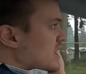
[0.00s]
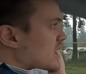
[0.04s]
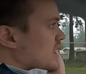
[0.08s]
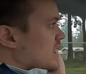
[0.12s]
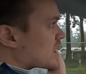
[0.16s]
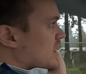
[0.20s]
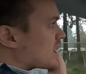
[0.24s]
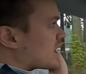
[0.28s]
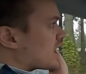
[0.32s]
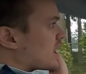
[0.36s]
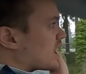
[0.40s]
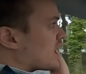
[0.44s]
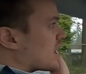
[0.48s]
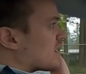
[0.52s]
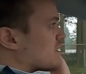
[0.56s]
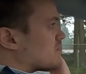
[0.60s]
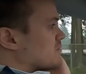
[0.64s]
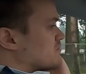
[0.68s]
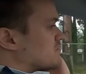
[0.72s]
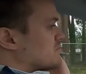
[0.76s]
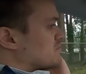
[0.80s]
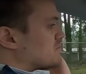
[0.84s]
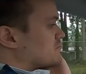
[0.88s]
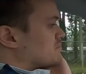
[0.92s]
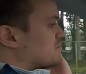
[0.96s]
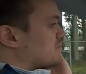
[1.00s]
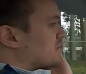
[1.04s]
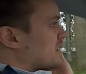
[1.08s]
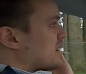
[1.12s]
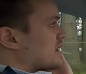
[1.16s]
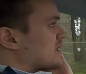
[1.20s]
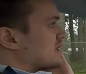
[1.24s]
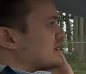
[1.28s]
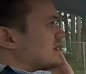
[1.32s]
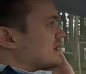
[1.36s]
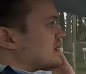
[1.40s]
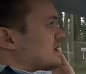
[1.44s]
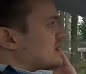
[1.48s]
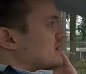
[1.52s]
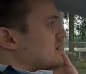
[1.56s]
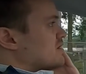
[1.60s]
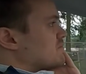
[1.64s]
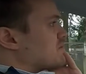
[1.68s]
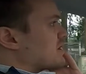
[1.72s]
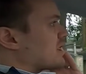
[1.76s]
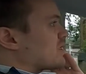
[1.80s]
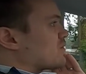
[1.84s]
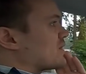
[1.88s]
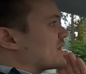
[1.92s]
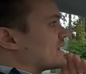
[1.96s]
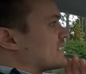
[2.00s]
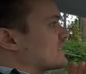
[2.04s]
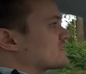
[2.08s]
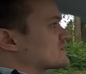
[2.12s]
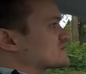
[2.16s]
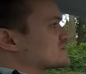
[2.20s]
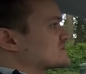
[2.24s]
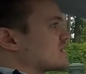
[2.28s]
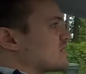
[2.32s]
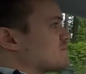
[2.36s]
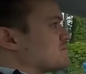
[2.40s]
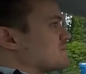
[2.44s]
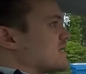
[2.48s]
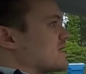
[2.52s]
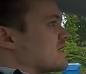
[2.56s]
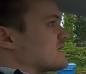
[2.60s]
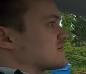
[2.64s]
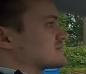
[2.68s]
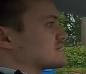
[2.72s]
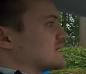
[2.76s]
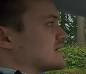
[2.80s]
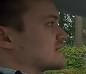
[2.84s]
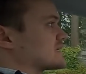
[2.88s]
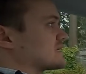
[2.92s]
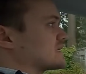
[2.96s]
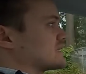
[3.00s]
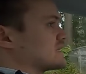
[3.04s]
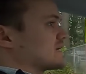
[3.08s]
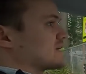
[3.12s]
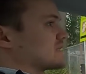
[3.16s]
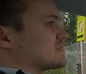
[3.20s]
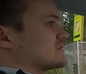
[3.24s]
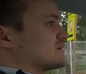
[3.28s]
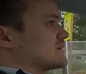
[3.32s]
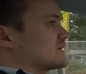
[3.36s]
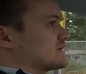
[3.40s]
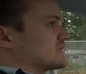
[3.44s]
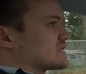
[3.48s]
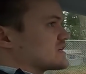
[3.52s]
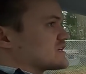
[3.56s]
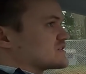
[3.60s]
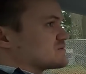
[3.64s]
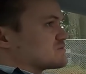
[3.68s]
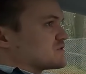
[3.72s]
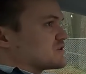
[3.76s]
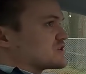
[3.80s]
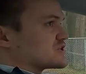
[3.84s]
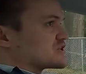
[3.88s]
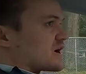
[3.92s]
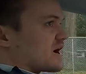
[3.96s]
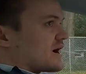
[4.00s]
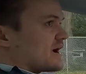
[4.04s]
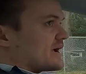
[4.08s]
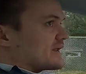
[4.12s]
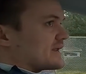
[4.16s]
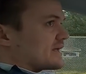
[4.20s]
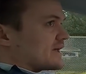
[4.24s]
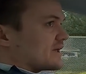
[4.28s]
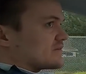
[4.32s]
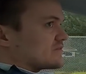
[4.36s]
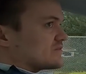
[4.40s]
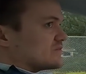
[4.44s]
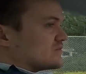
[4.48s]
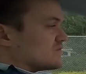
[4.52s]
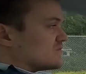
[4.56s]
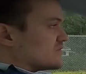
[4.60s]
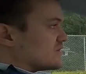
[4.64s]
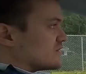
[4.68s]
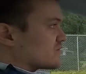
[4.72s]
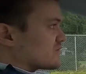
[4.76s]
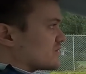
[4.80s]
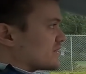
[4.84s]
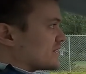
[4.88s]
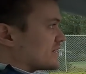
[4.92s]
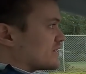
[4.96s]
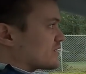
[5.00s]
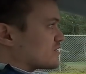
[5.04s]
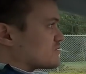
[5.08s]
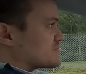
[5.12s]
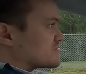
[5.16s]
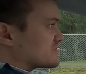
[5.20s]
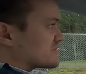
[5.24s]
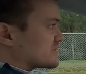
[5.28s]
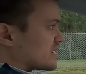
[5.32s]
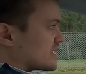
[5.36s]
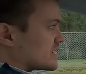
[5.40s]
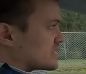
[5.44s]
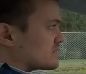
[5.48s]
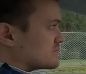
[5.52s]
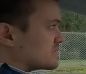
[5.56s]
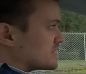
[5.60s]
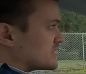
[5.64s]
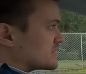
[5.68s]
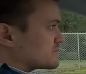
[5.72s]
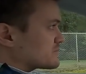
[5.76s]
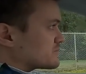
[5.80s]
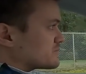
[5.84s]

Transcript: But by the way, here's something else. Like look at this giant SUV right here beside me.